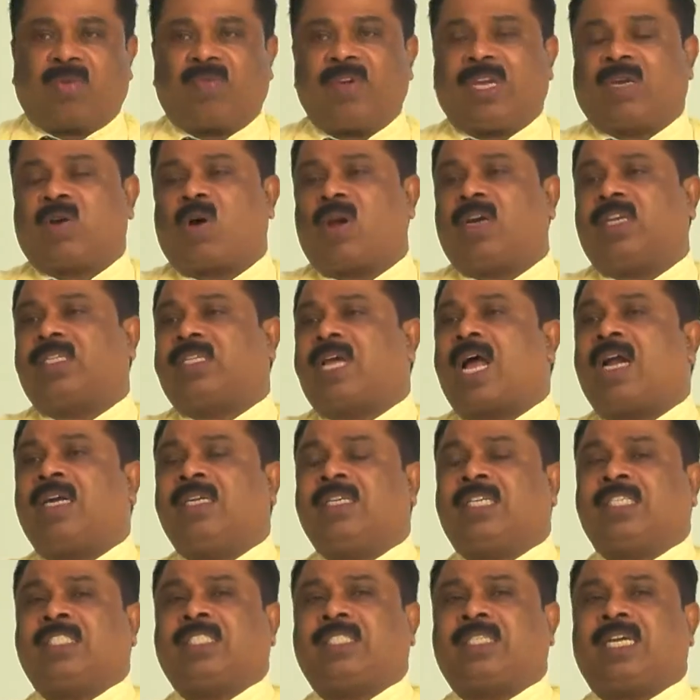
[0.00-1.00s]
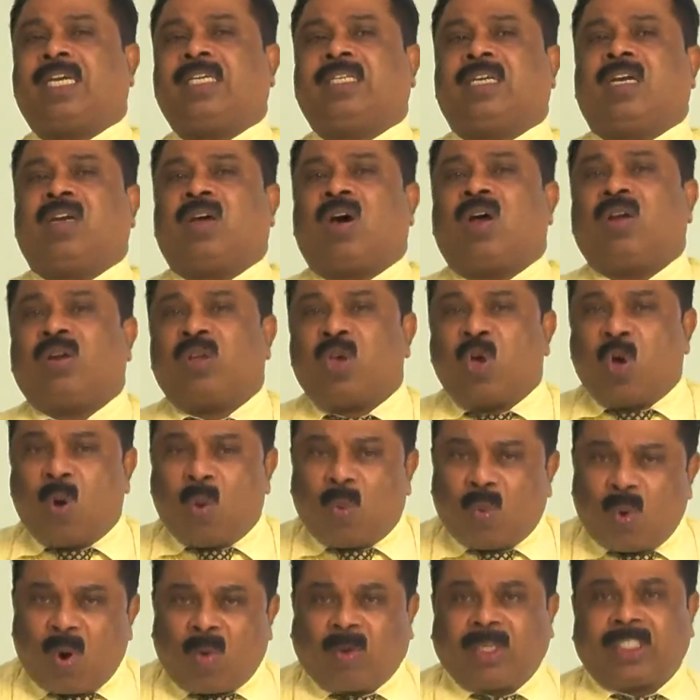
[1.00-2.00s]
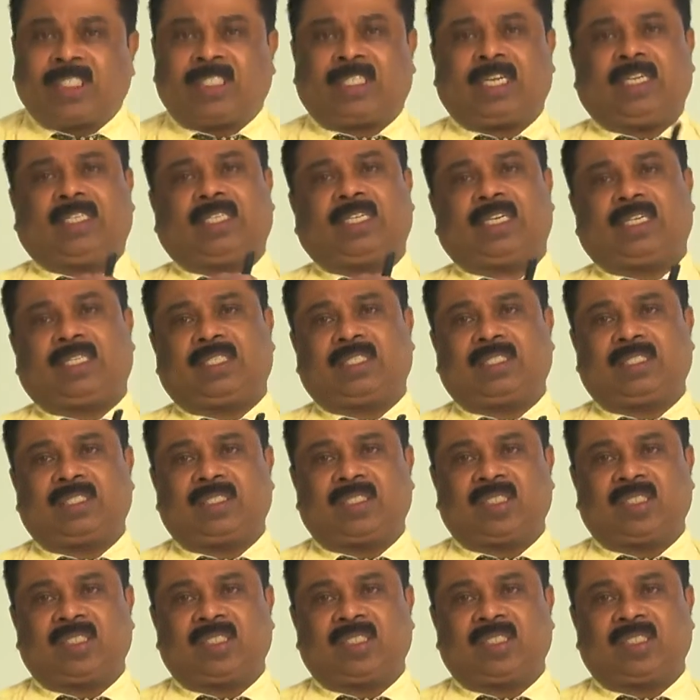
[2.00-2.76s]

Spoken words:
We call it as understated or overstated.